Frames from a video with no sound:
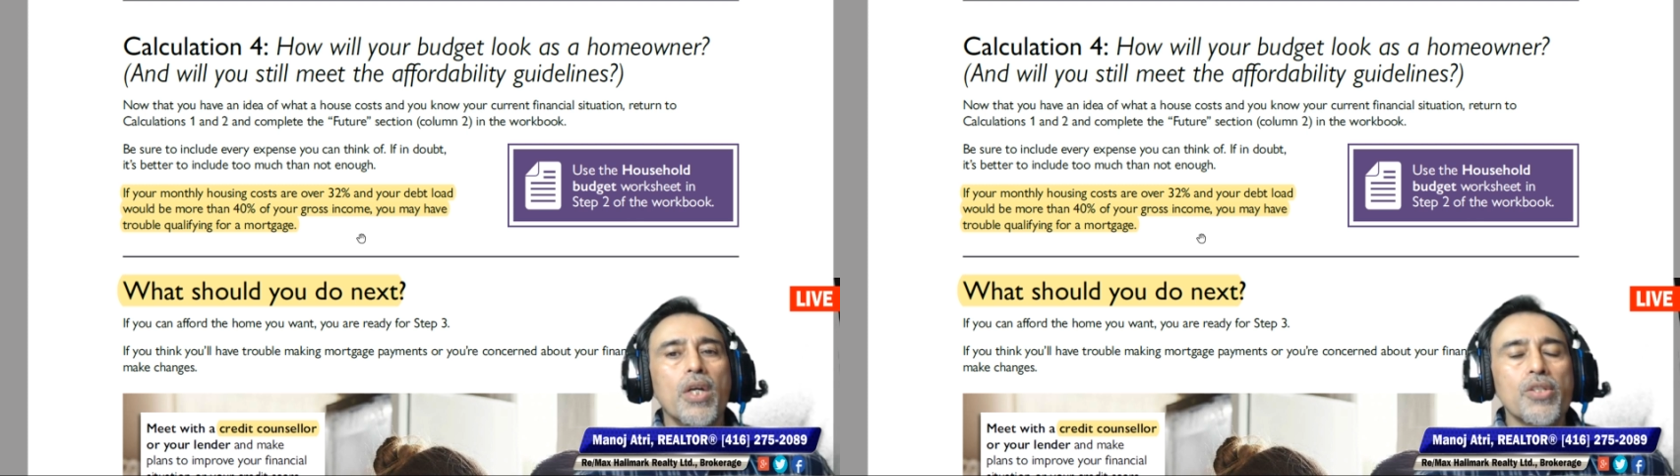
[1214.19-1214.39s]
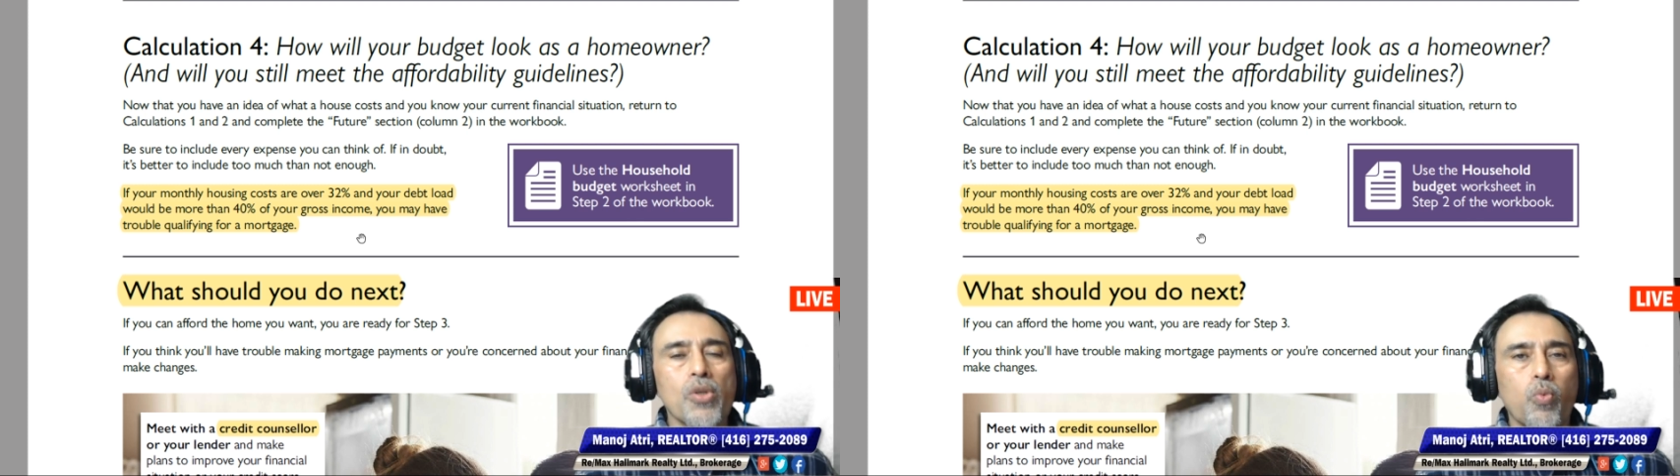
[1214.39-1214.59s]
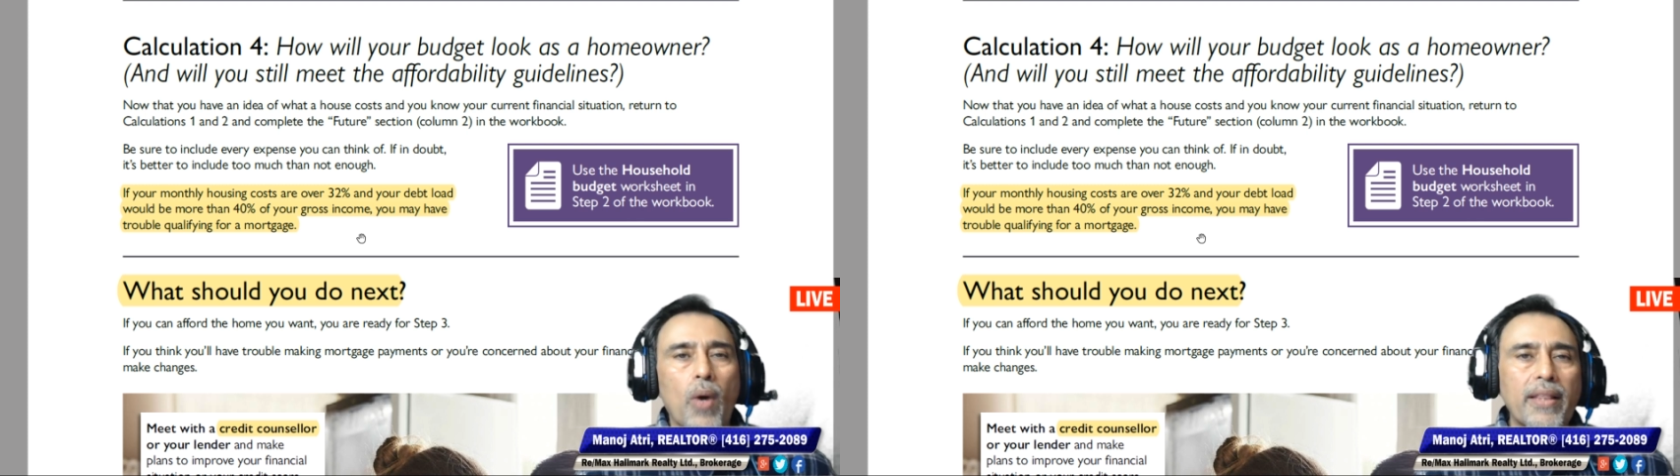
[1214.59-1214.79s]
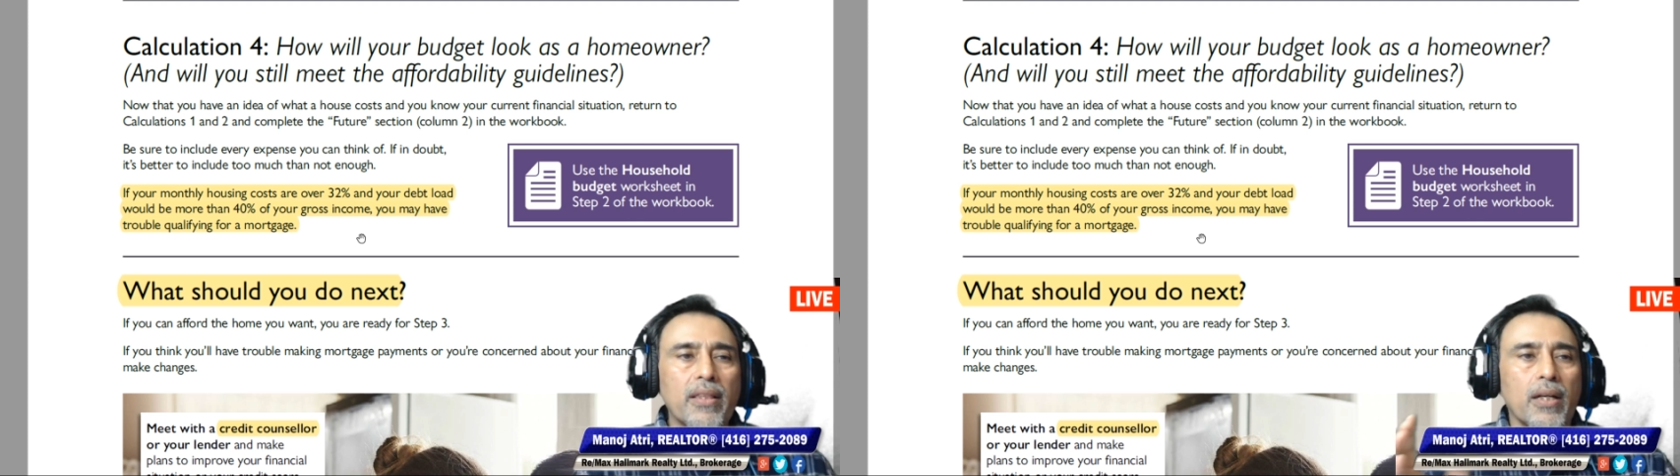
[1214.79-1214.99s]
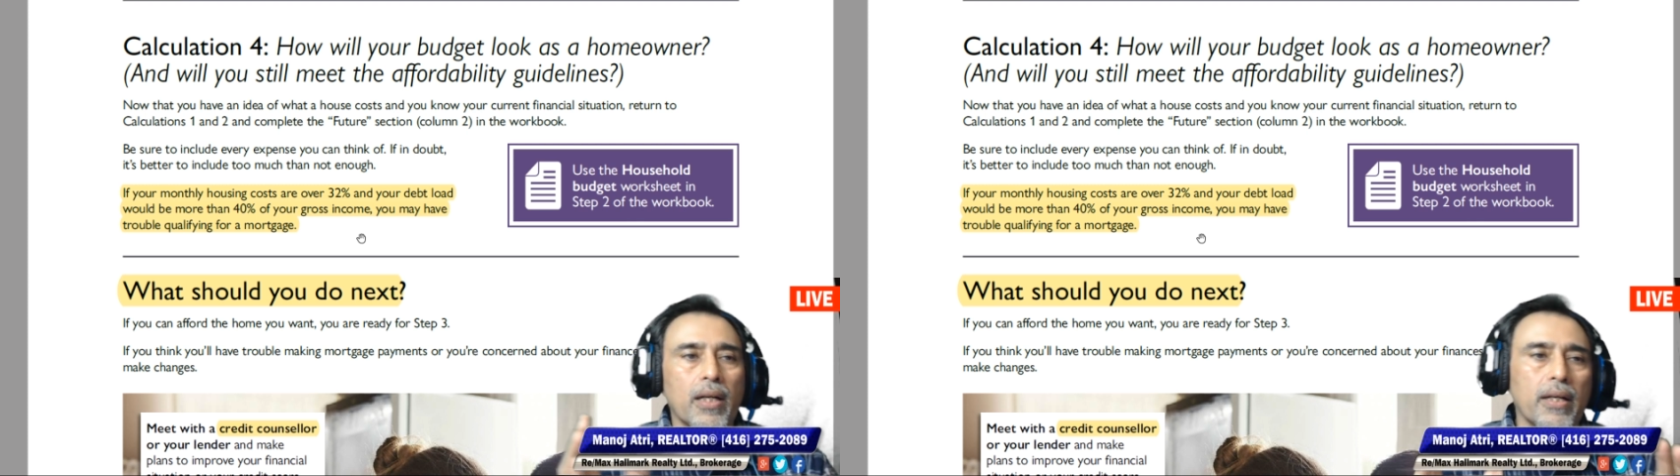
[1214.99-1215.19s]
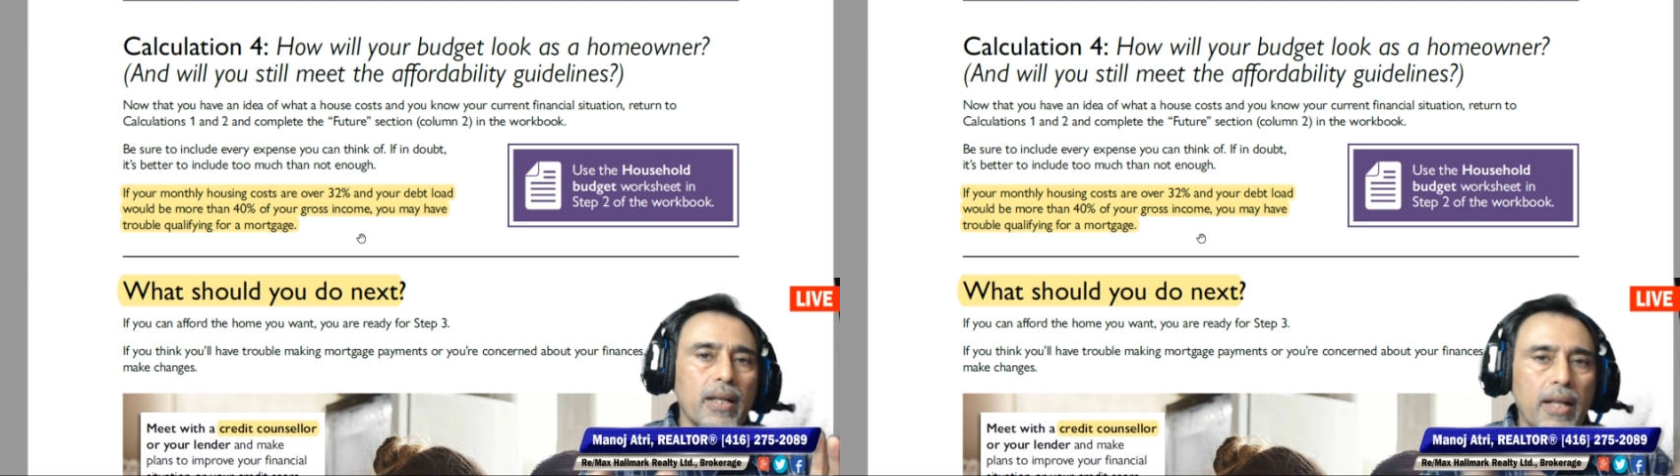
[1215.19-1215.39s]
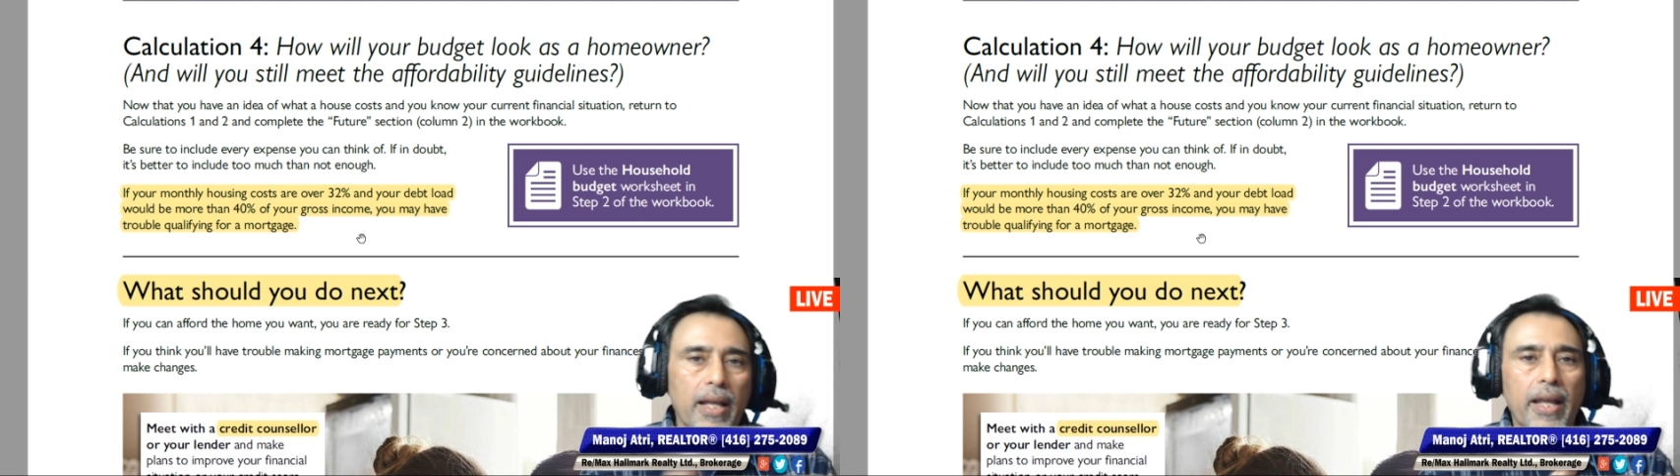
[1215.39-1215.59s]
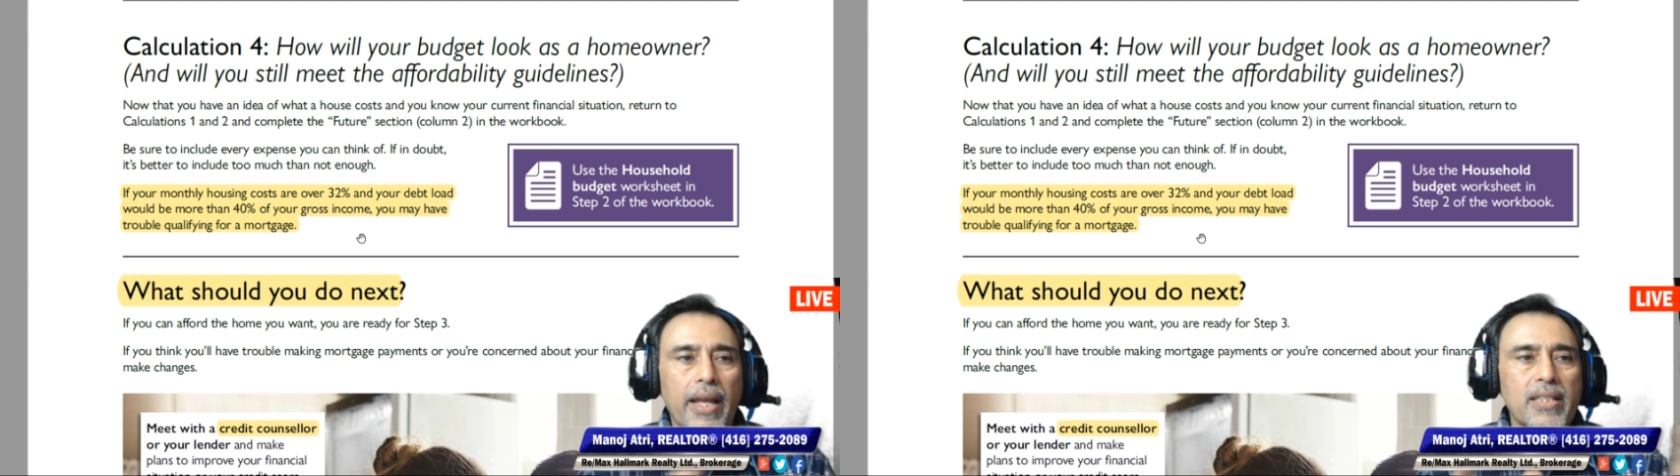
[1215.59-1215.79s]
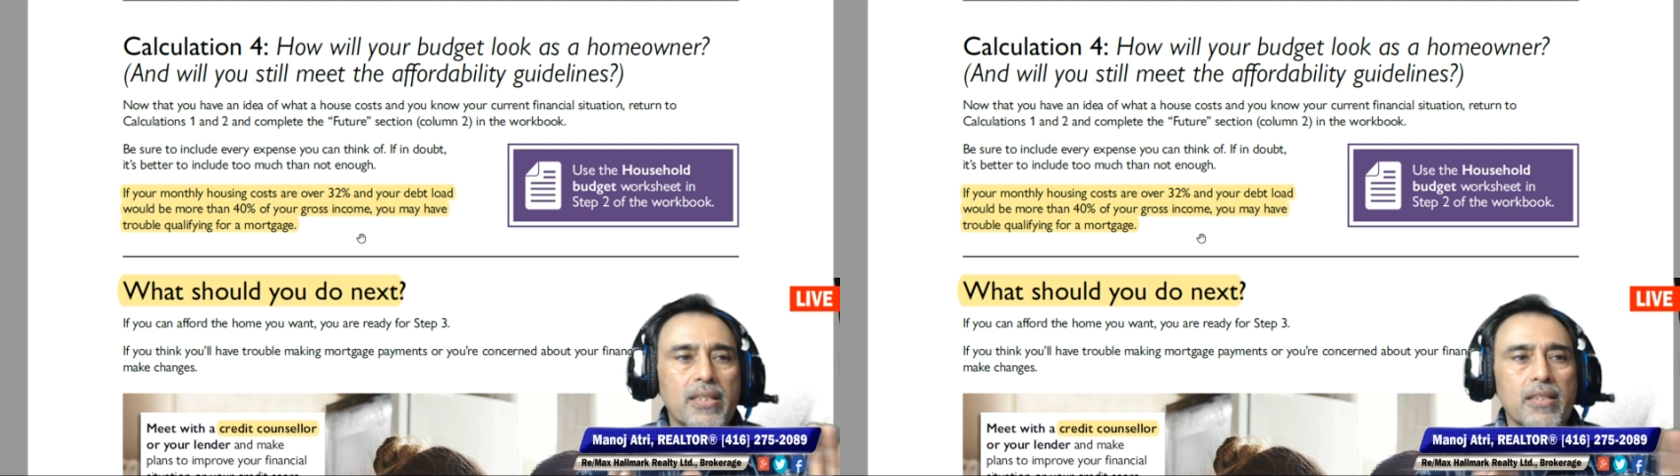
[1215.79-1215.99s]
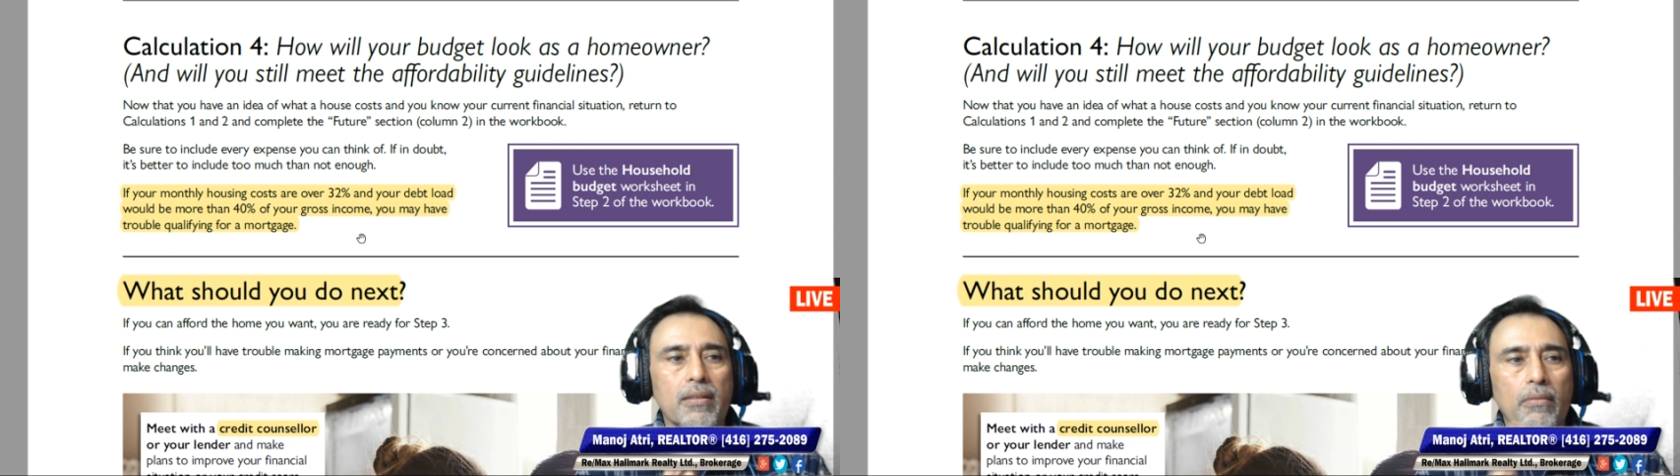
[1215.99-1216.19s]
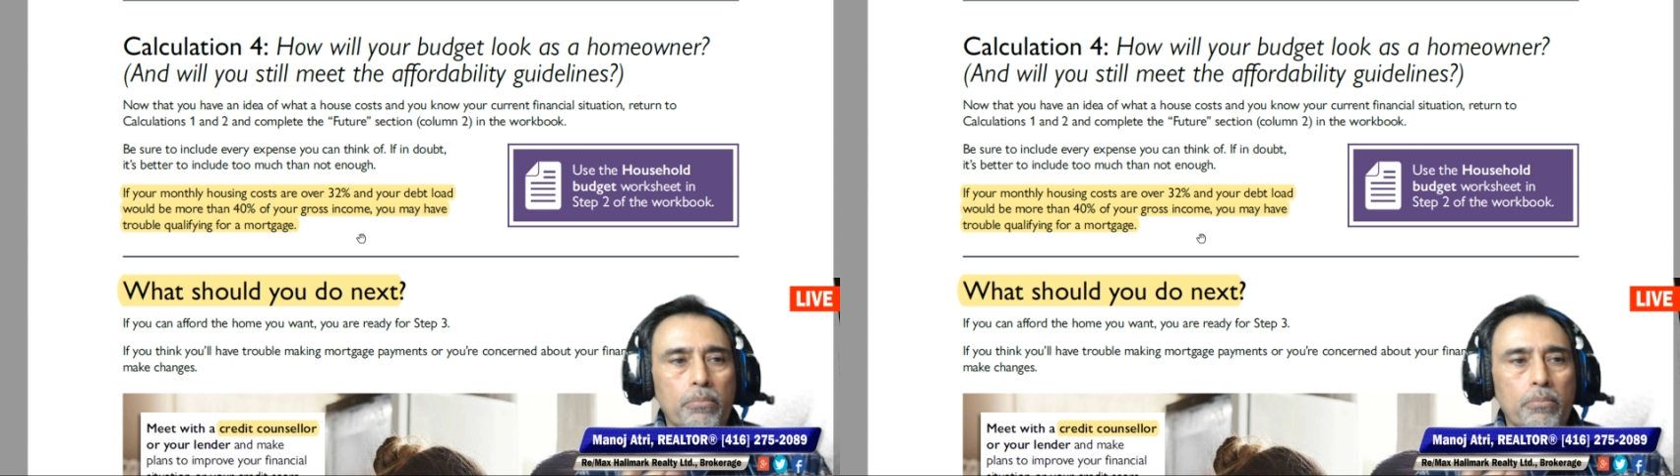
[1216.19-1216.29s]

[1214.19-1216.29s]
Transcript: So 1/3 is